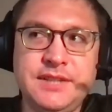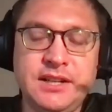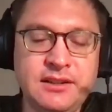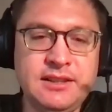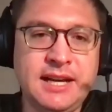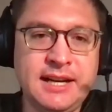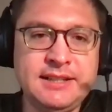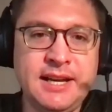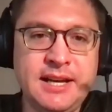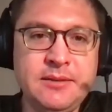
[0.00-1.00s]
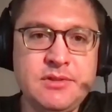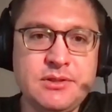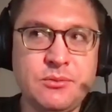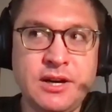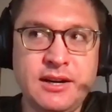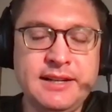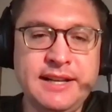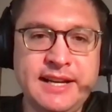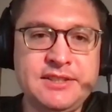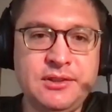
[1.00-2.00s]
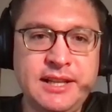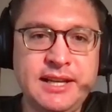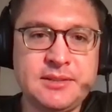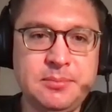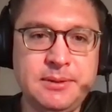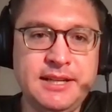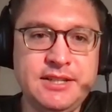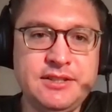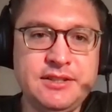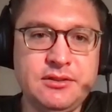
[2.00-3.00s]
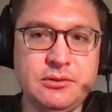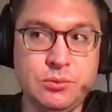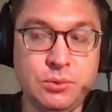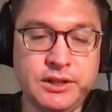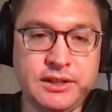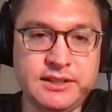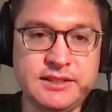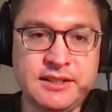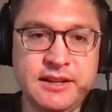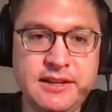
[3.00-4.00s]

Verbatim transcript: there are a lot of times where a natural explanation works.